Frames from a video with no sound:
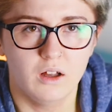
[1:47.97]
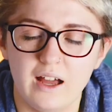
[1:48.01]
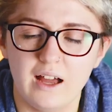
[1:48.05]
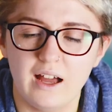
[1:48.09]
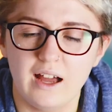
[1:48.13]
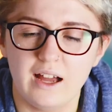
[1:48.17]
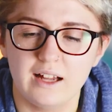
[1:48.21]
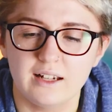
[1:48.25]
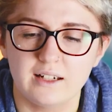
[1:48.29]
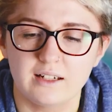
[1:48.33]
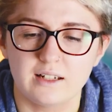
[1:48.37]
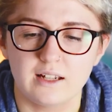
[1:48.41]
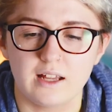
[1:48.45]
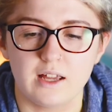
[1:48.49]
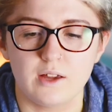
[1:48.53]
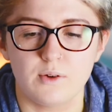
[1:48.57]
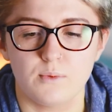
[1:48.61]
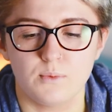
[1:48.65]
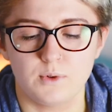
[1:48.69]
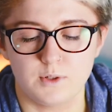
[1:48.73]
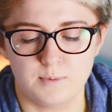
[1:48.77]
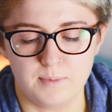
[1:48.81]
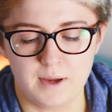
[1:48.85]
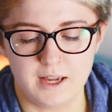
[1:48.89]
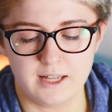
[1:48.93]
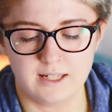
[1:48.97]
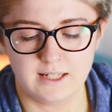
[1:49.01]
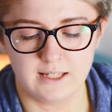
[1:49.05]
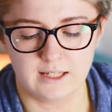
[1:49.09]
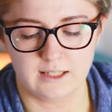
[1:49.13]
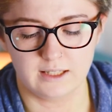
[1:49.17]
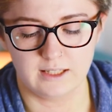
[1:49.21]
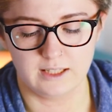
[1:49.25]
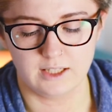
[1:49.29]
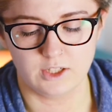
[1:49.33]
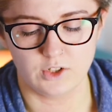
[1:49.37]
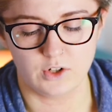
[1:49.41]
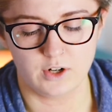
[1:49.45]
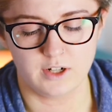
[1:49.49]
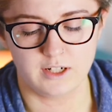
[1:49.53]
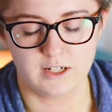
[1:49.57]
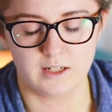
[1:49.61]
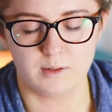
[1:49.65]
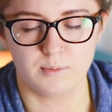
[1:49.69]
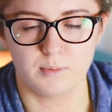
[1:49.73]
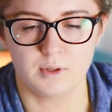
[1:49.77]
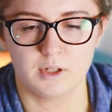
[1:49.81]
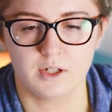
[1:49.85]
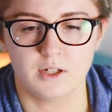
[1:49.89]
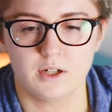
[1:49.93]
And it was basically
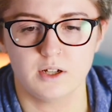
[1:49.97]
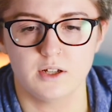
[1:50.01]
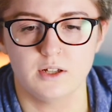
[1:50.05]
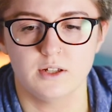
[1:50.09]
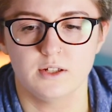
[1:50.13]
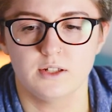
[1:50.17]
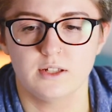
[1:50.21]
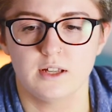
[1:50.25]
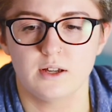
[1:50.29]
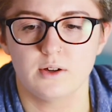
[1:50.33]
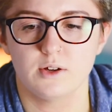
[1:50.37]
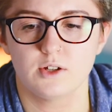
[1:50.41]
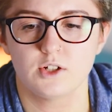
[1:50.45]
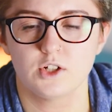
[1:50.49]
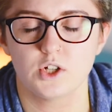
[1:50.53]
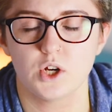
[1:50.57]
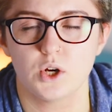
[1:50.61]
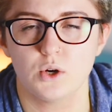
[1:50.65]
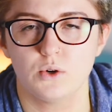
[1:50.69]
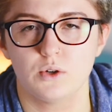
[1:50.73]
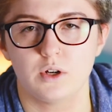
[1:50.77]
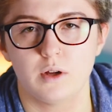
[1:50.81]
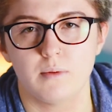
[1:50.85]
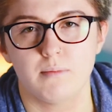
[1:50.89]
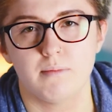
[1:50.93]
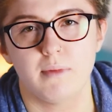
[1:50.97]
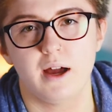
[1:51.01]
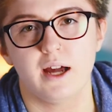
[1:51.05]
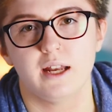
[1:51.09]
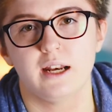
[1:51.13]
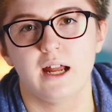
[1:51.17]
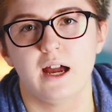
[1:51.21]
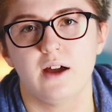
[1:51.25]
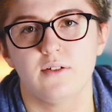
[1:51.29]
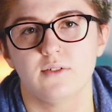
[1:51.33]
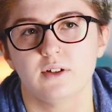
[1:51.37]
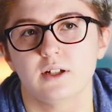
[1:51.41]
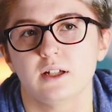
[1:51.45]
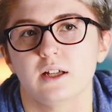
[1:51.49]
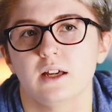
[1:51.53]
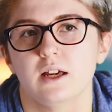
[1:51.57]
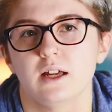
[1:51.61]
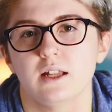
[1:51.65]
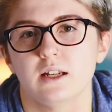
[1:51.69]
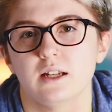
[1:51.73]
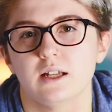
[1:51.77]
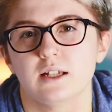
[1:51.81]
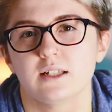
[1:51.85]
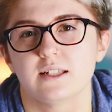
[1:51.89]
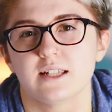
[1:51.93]
trending because it showed a man having
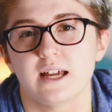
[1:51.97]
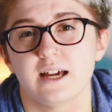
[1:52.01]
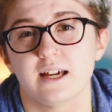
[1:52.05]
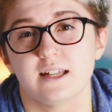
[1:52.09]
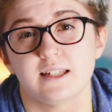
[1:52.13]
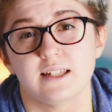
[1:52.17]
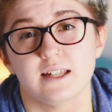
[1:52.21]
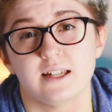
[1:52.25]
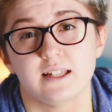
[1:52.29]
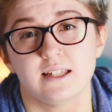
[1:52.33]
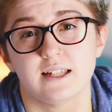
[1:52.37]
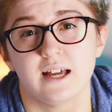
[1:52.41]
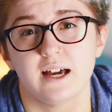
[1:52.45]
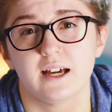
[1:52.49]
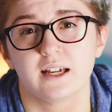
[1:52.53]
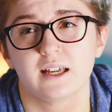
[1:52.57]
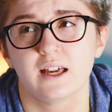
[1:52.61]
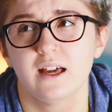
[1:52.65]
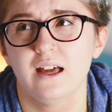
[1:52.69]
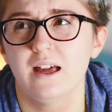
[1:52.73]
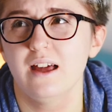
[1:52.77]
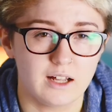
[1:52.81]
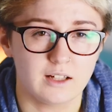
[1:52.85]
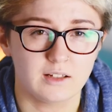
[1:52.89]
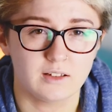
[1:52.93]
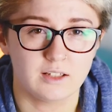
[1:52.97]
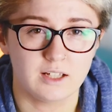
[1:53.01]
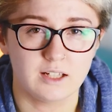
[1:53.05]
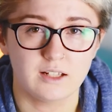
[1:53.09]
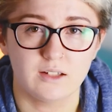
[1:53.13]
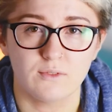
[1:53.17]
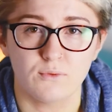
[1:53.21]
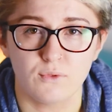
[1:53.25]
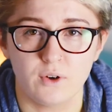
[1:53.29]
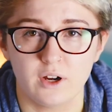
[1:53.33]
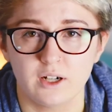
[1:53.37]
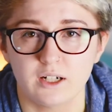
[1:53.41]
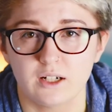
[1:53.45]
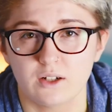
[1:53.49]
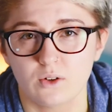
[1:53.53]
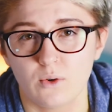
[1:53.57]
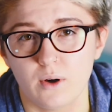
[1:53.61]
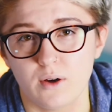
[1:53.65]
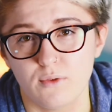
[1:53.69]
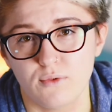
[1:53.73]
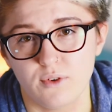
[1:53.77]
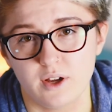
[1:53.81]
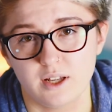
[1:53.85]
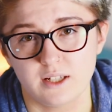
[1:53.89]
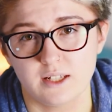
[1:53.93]
an anxiety attack. I did find it
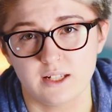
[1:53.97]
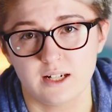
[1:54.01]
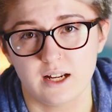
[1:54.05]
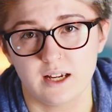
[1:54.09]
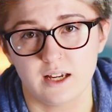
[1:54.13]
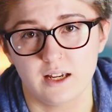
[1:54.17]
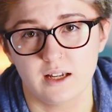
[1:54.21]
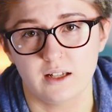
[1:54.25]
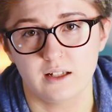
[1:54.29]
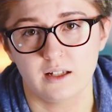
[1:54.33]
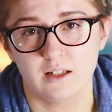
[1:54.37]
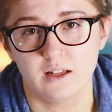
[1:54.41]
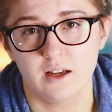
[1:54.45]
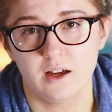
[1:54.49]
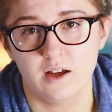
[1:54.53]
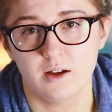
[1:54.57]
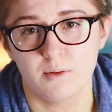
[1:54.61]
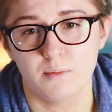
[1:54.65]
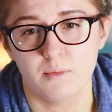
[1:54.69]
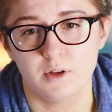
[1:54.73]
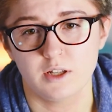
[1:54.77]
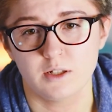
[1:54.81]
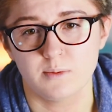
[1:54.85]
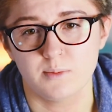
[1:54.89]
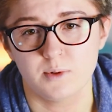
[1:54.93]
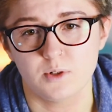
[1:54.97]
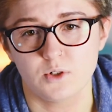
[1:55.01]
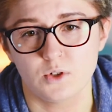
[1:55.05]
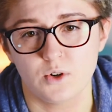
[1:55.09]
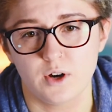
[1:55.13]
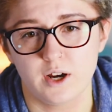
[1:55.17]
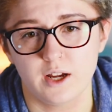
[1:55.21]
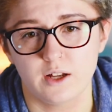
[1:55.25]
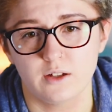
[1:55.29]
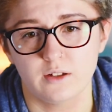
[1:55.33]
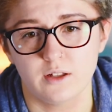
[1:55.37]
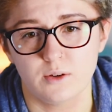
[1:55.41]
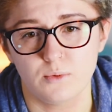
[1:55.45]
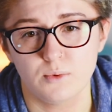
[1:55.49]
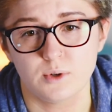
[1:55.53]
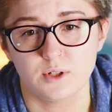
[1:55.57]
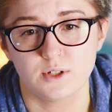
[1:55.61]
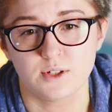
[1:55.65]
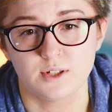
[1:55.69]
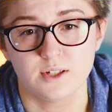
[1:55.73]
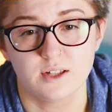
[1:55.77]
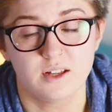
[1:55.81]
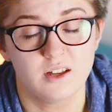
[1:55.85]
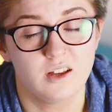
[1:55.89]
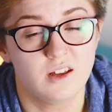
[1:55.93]
quite fascinating, his portrayal. It
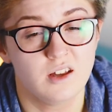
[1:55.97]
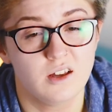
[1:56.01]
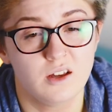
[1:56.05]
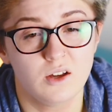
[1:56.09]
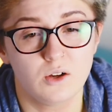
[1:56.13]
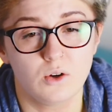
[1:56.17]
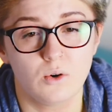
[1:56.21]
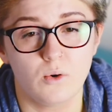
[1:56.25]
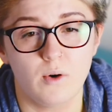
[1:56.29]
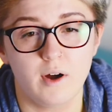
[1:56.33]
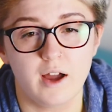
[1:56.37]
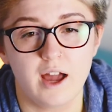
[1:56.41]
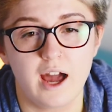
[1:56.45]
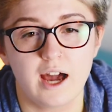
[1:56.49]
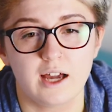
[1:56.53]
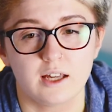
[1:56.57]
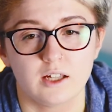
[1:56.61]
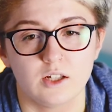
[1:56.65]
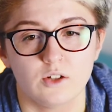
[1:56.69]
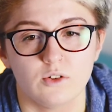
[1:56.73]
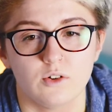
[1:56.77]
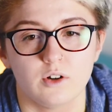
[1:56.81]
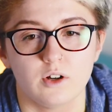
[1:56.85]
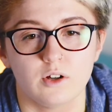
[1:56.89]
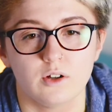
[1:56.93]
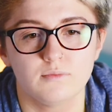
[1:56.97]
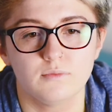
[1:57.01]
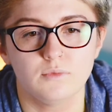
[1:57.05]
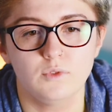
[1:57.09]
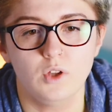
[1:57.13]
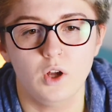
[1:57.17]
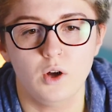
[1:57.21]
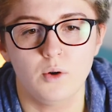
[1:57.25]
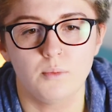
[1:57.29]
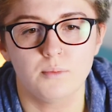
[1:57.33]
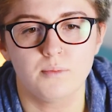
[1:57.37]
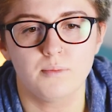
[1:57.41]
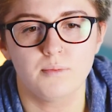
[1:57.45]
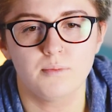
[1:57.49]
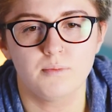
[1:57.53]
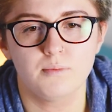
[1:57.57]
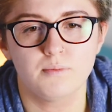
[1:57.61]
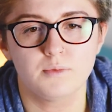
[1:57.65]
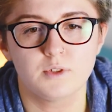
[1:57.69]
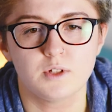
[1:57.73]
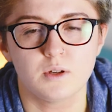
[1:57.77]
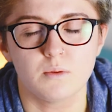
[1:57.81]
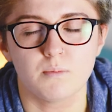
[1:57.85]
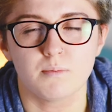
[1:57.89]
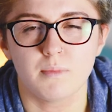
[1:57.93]
was quite accurate. Not
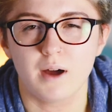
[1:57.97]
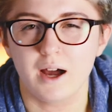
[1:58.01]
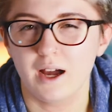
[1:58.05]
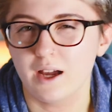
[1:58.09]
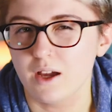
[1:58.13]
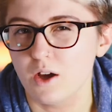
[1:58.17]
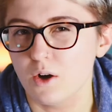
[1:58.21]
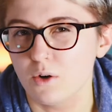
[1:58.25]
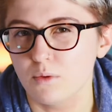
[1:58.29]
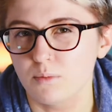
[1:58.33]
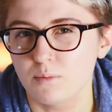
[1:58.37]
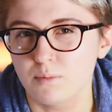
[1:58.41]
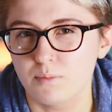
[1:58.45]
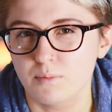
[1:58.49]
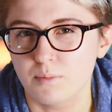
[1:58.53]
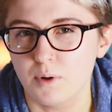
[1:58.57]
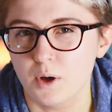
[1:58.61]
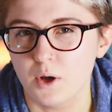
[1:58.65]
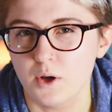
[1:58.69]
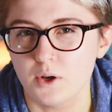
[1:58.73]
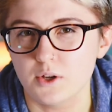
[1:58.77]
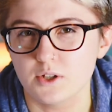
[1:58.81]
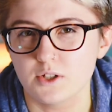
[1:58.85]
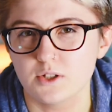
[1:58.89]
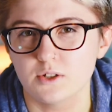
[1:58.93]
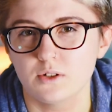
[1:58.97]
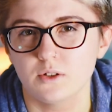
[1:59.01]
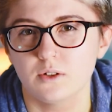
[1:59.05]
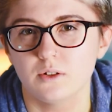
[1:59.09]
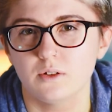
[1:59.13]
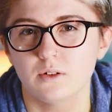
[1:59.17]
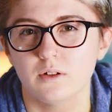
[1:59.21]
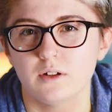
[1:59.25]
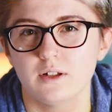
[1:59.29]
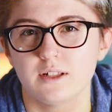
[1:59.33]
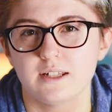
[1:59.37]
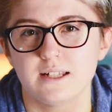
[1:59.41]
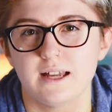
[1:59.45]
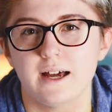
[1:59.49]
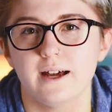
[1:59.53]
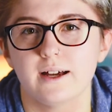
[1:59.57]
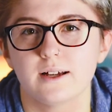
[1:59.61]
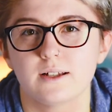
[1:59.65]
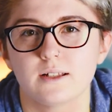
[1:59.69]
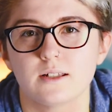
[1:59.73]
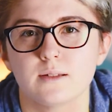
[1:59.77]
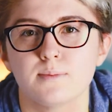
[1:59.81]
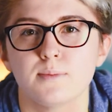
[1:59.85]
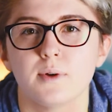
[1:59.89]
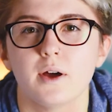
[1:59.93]
to my own personal
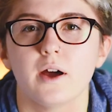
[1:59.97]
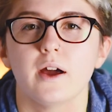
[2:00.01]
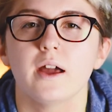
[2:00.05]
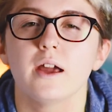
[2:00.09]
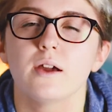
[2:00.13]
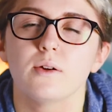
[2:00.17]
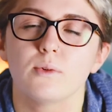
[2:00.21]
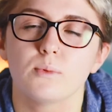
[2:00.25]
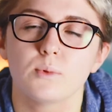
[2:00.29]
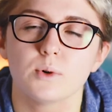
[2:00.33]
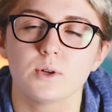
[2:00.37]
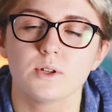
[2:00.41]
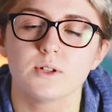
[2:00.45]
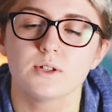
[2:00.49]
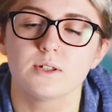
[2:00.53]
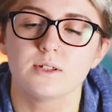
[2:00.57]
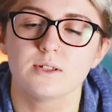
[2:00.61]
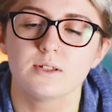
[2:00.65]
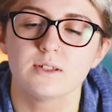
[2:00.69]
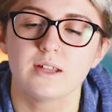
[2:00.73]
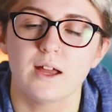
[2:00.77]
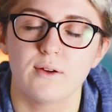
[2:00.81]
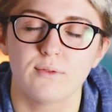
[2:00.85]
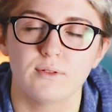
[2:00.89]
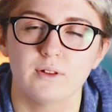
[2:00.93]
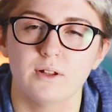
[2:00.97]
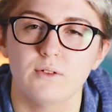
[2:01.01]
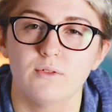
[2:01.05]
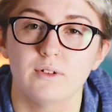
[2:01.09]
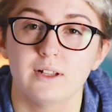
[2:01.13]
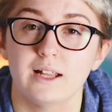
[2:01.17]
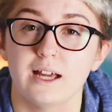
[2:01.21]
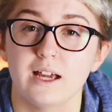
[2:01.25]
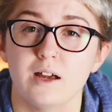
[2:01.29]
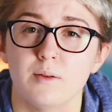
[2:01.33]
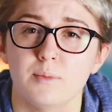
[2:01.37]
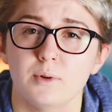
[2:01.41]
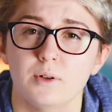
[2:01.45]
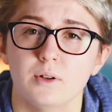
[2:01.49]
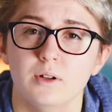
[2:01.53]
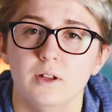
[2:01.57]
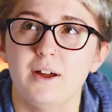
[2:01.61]
attacks, but it was definitely relatable.